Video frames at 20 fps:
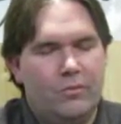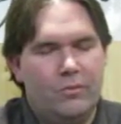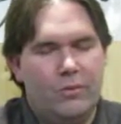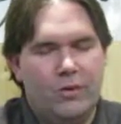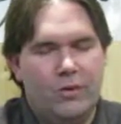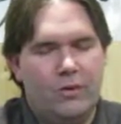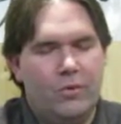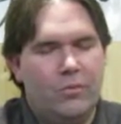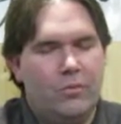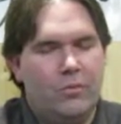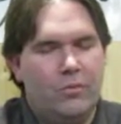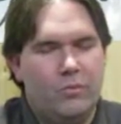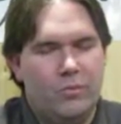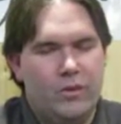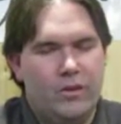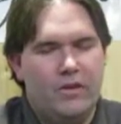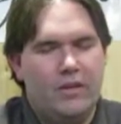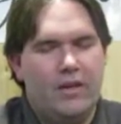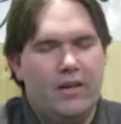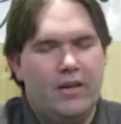We don't
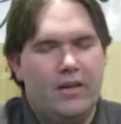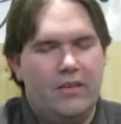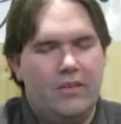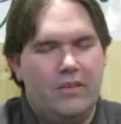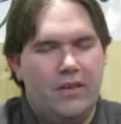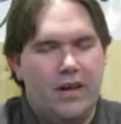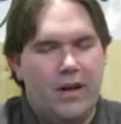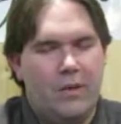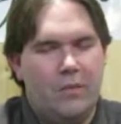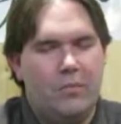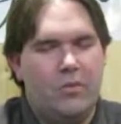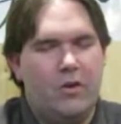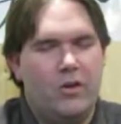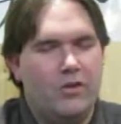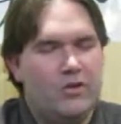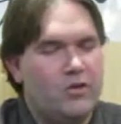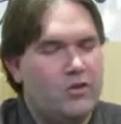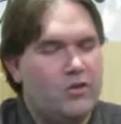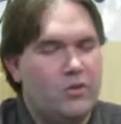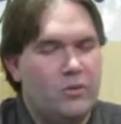realize how
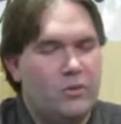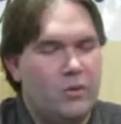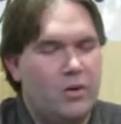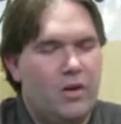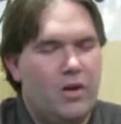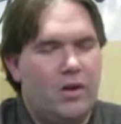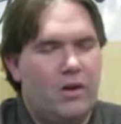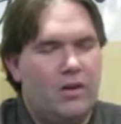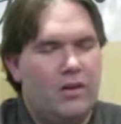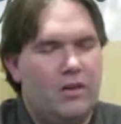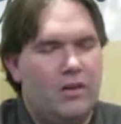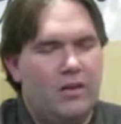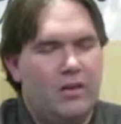precious you are.